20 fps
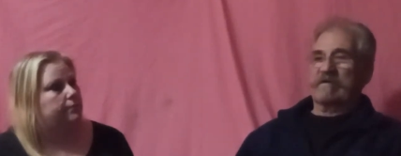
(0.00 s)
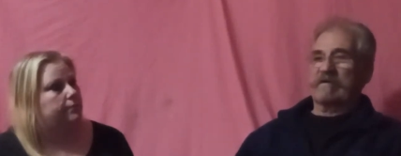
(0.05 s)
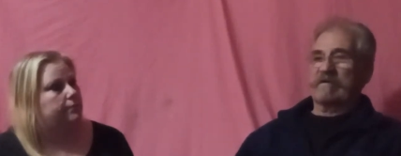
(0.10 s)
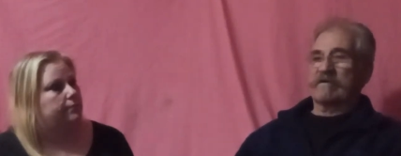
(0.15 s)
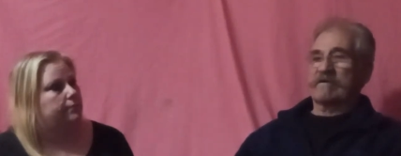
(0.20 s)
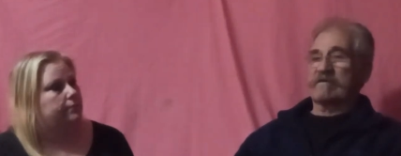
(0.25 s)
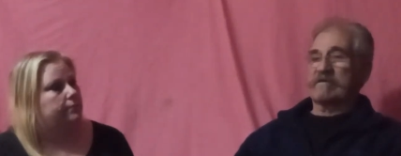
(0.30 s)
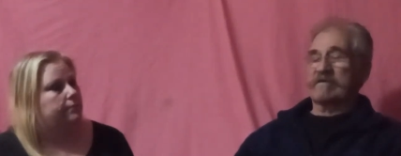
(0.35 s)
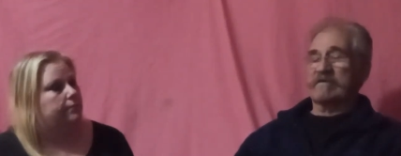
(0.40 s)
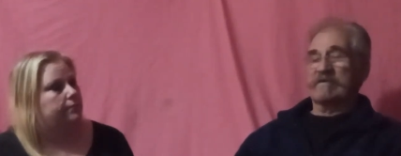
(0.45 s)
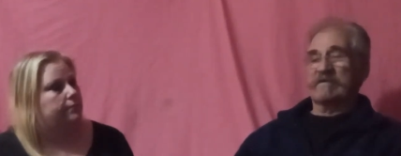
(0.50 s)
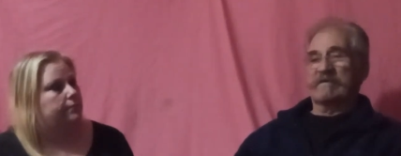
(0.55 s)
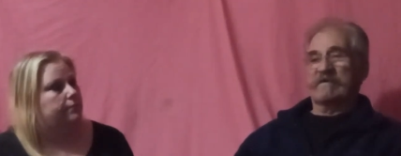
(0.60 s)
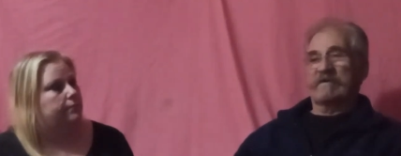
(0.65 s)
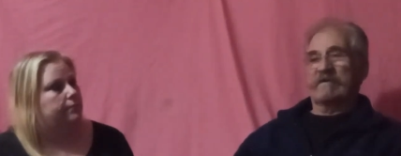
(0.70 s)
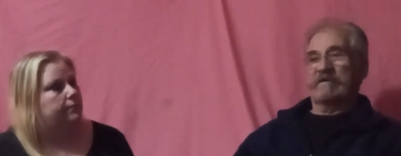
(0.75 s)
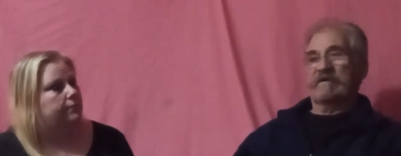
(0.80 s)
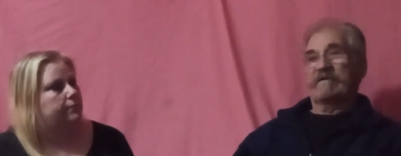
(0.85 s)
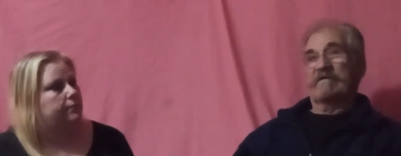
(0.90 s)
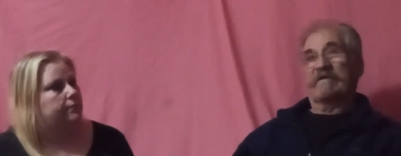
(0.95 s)
Speaker 1: and
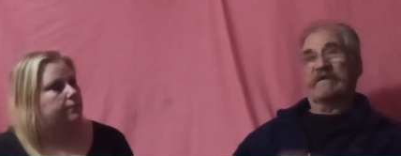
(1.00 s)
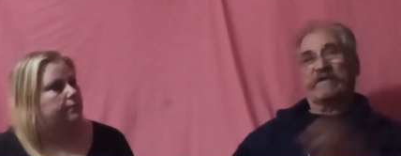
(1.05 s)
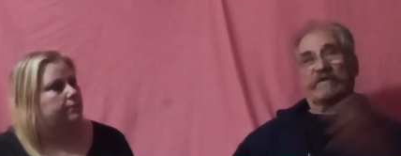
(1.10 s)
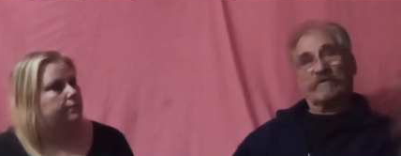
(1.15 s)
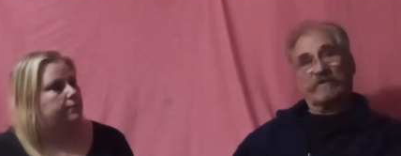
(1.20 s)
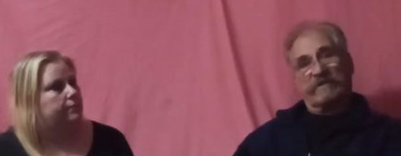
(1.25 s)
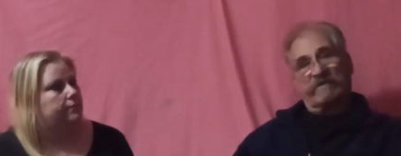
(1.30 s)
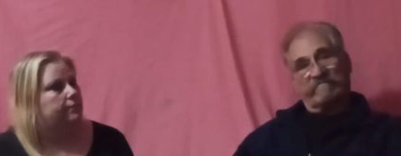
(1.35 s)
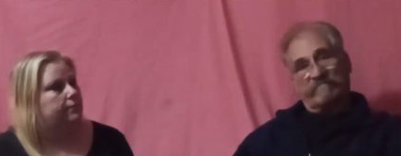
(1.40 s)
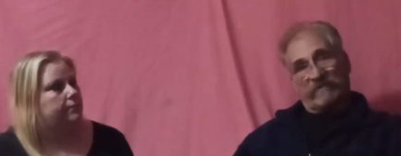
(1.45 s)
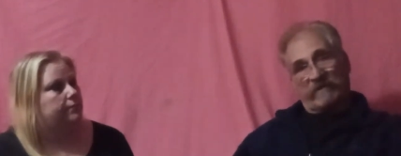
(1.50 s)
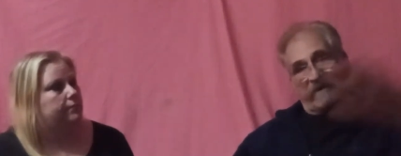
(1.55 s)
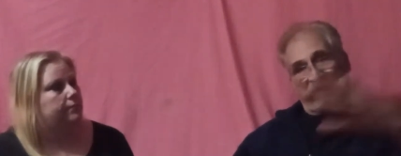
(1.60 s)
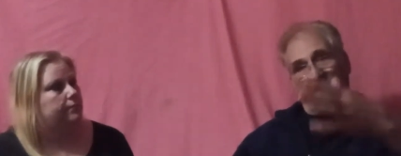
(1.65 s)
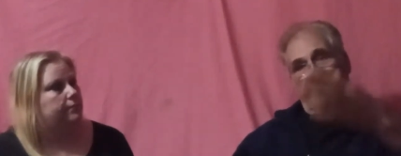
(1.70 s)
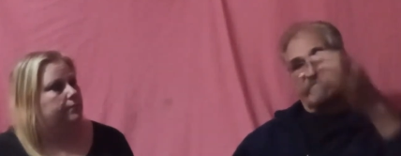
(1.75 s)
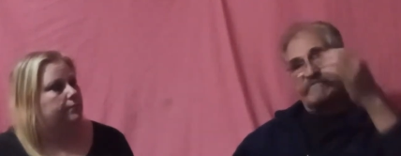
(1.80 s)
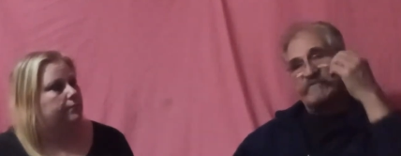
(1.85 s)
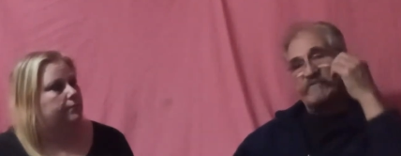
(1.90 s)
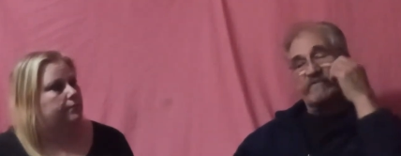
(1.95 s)
here come the
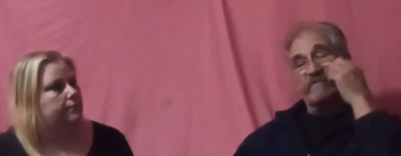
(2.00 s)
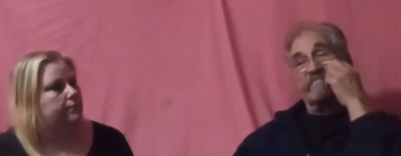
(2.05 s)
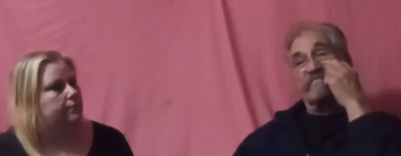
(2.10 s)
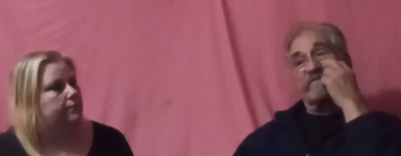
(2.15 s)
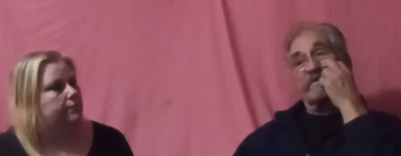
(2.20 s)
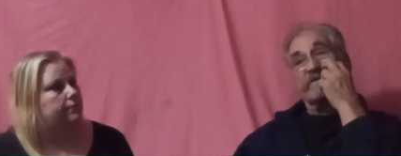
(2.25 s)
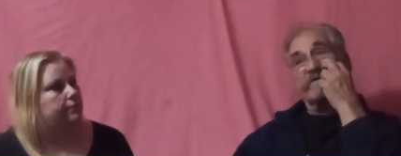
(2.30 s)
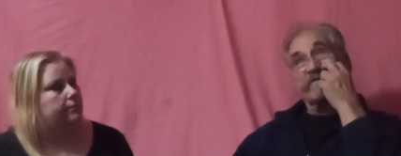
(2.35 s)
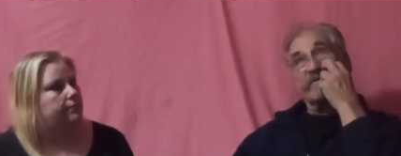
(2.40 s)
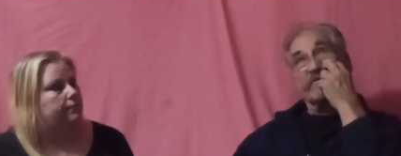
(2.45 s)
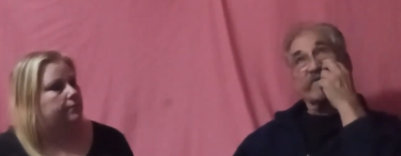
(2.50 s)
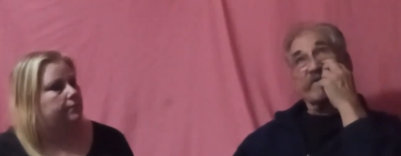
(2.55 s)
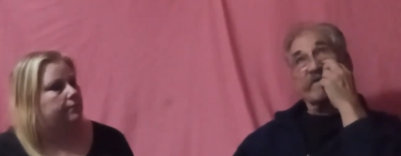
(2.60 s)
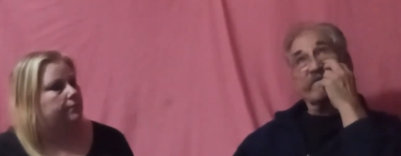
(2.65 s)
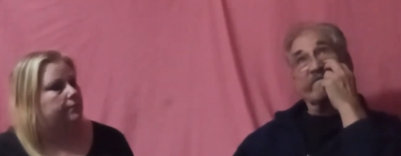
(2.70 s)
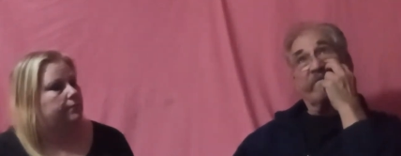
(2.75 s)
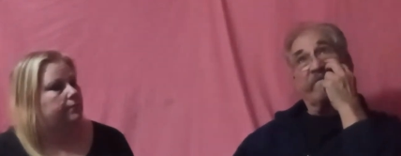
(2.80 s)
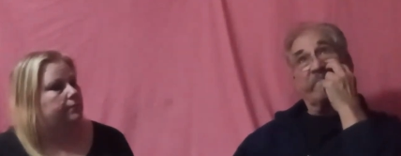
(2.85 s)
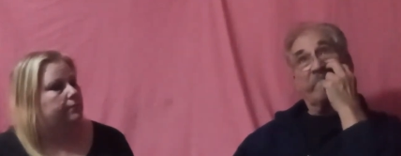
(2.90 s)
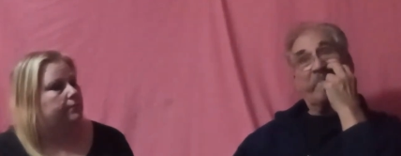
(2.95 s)
cops through the front
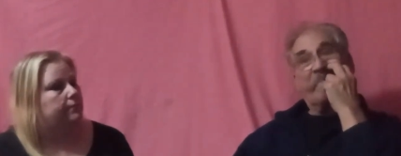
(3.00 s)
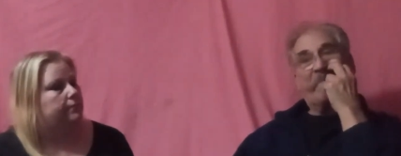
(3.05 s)
door,